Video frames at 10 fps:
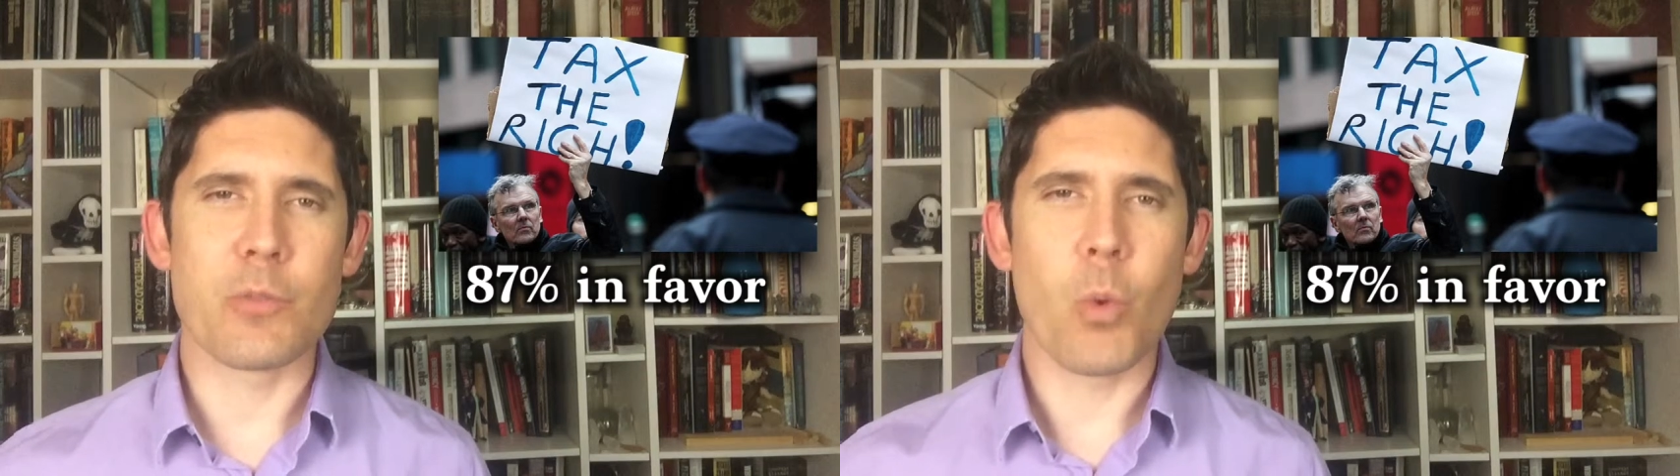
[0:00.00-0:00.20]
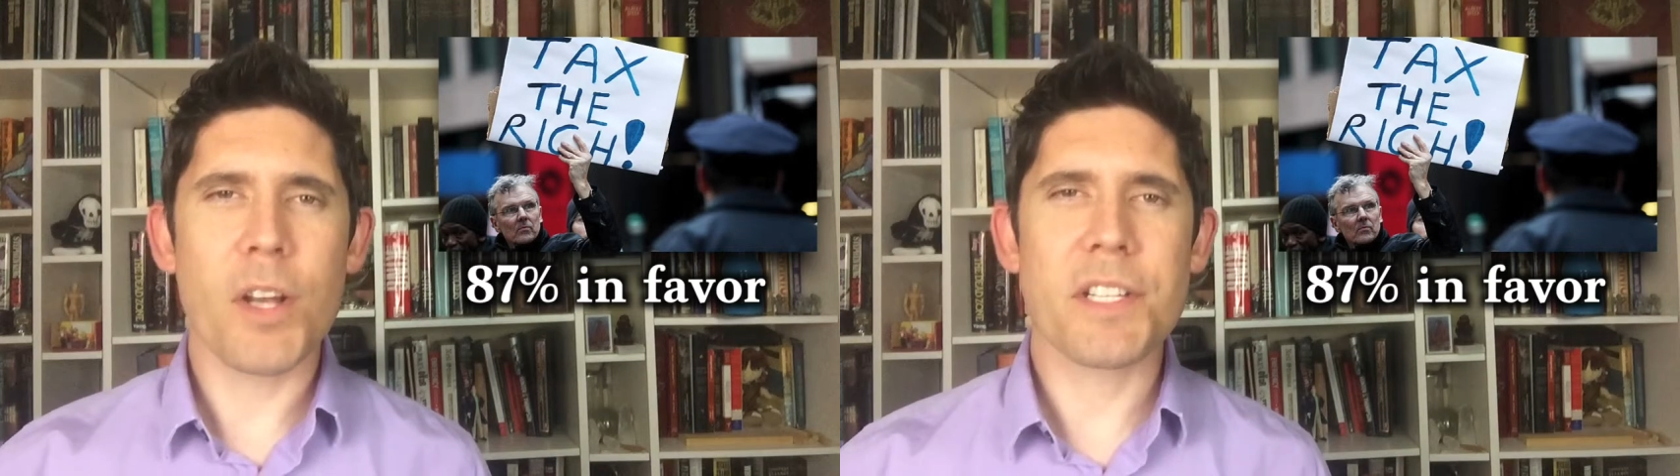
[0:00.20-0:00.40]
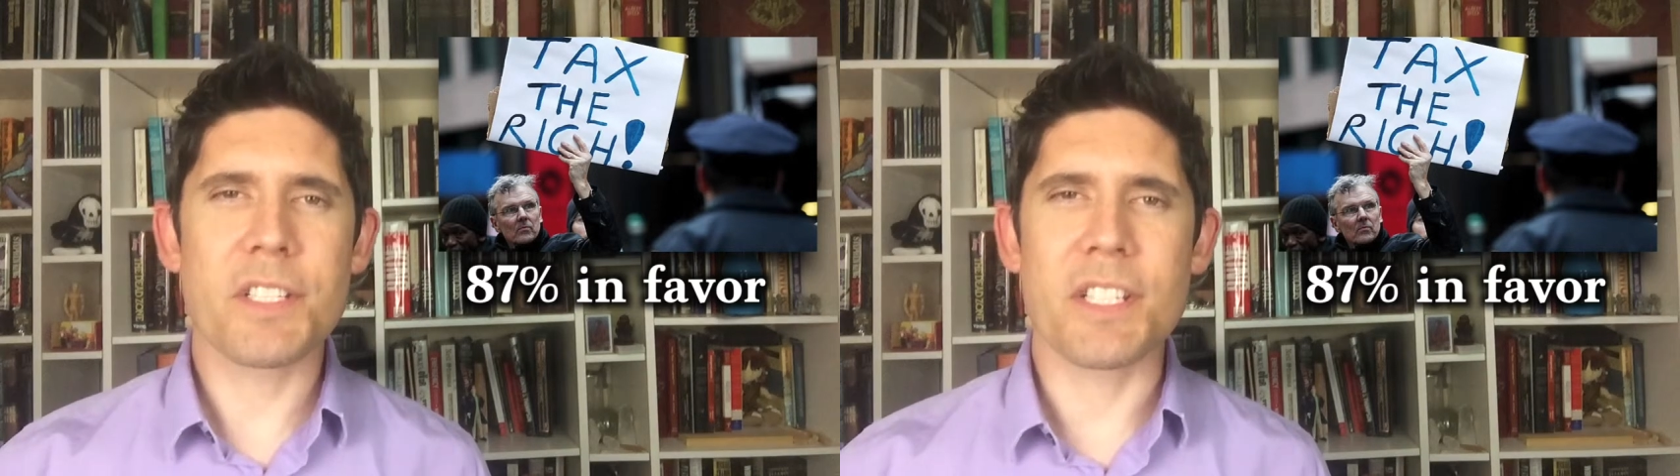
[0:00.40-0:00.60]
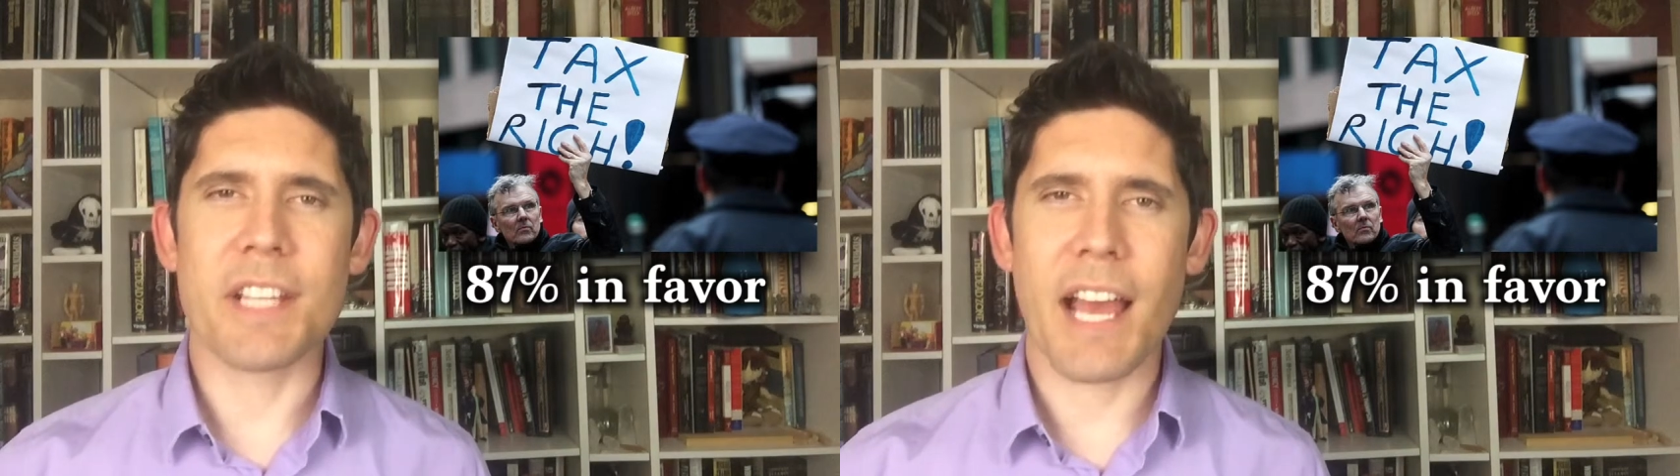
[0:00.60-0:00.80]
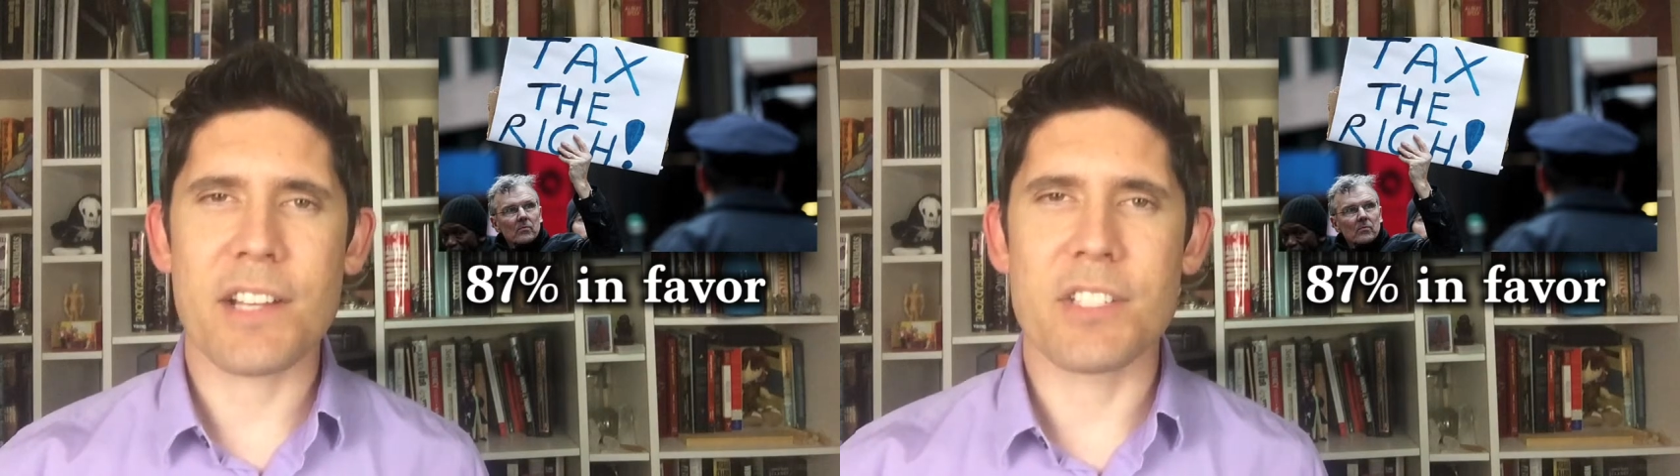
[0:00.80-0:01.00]
want to see
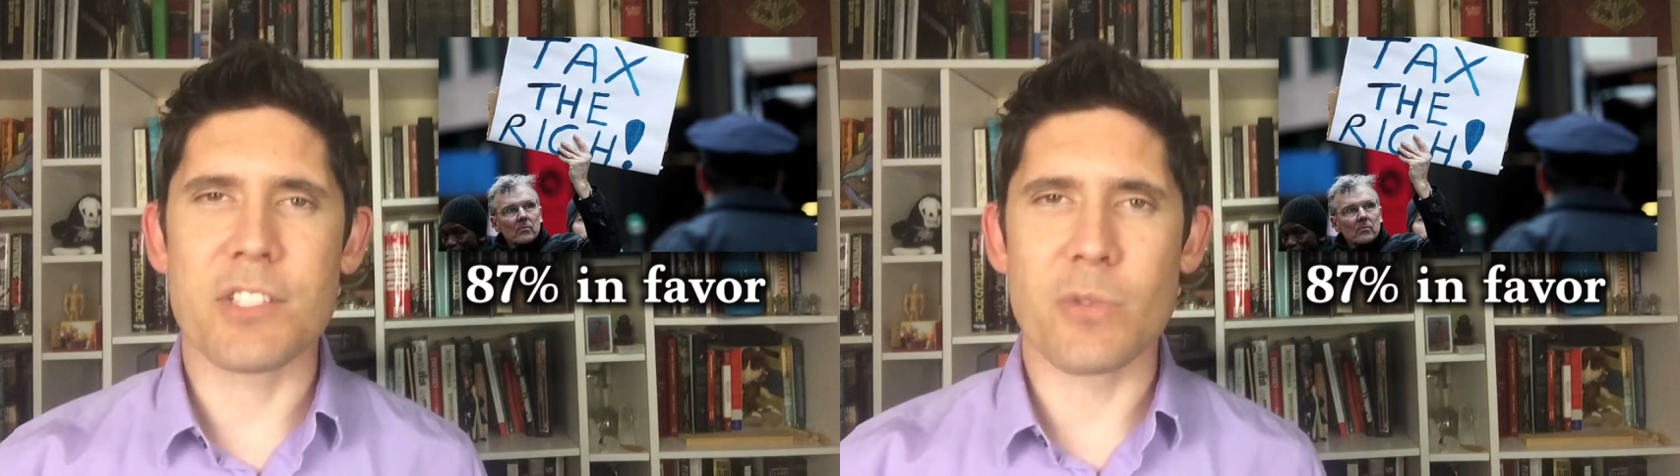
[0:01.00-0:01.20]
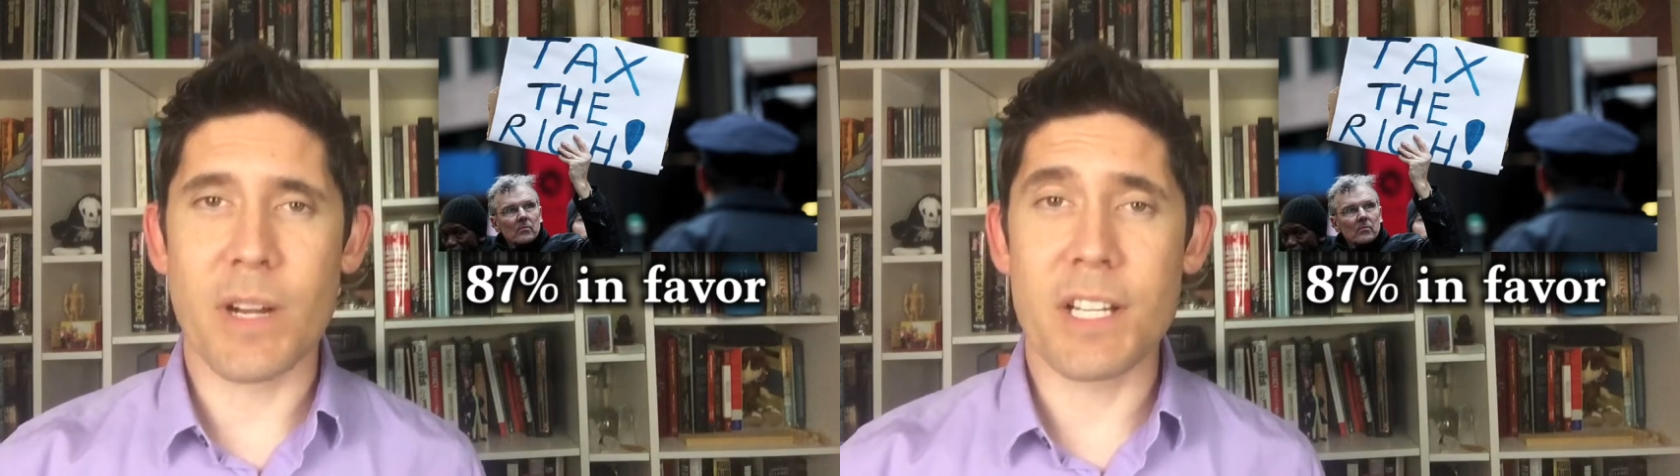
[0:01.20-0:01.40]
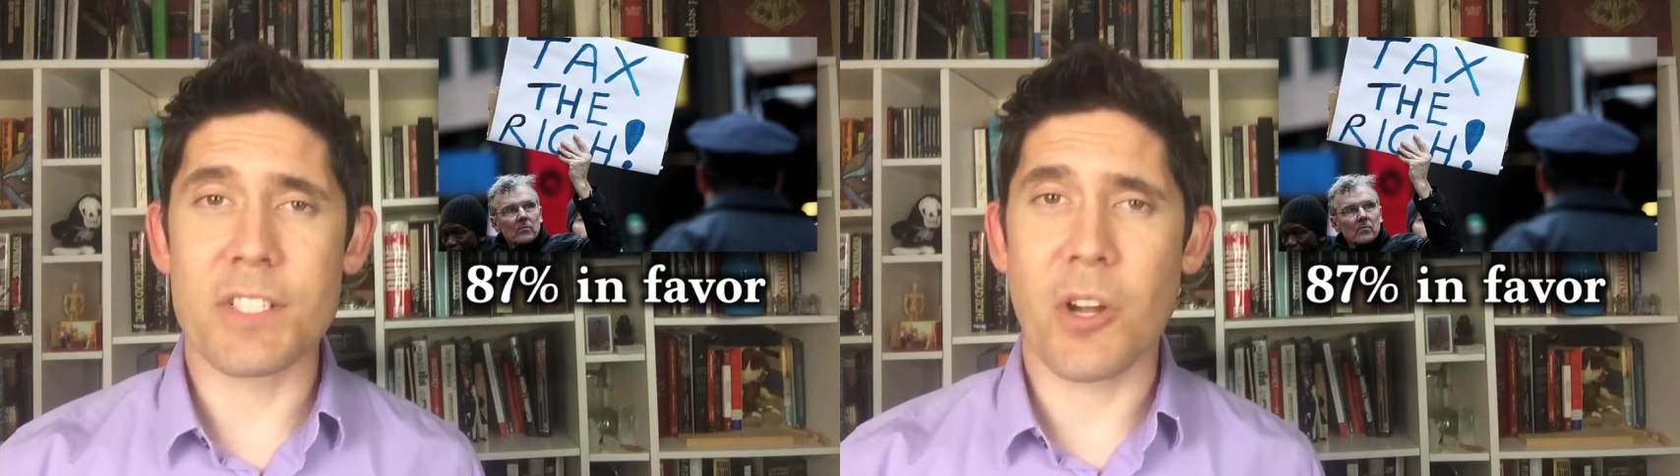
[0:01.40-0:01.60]
taxes raised